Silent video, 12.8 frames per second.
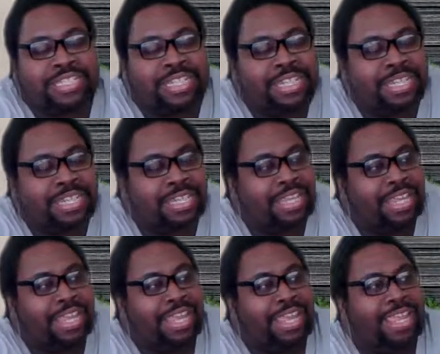say
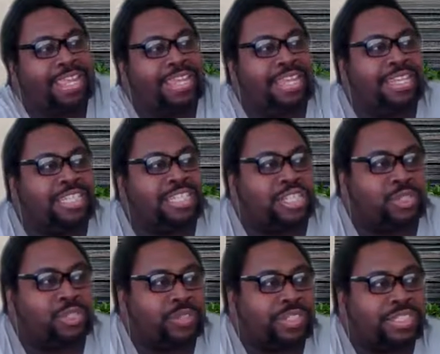it
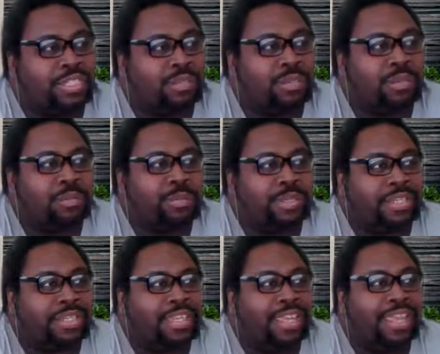destroys
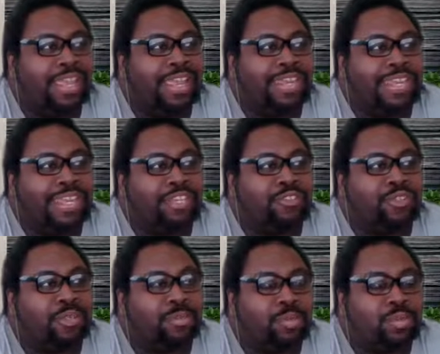WWE and they're in
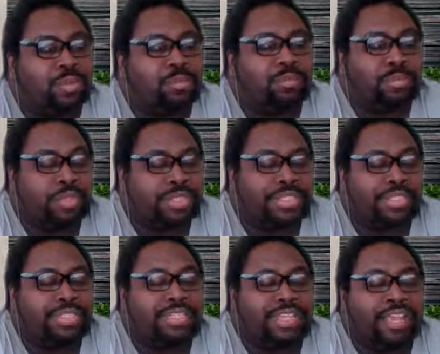trouble. But
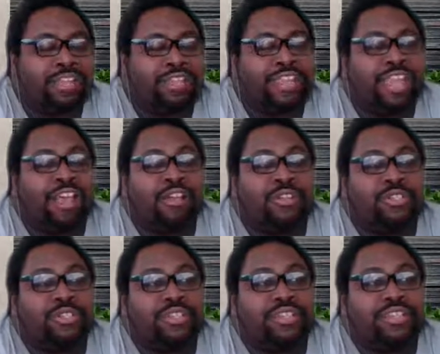they are
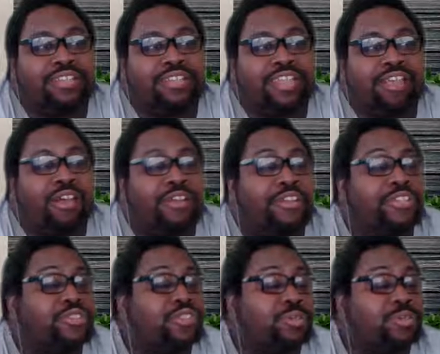
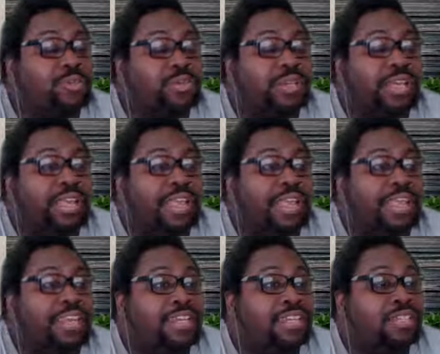in trouble
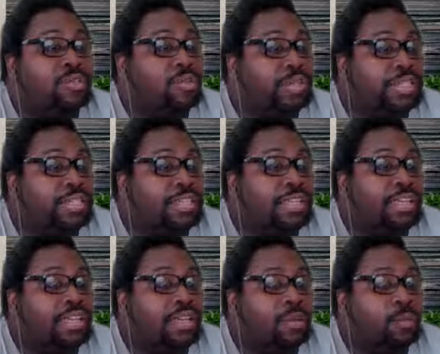in another way,
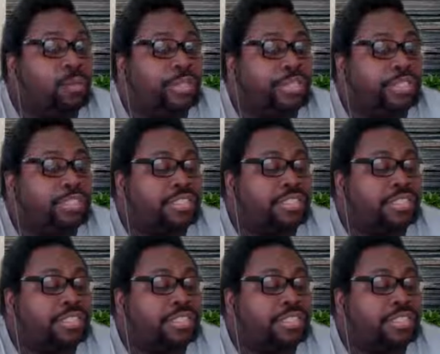which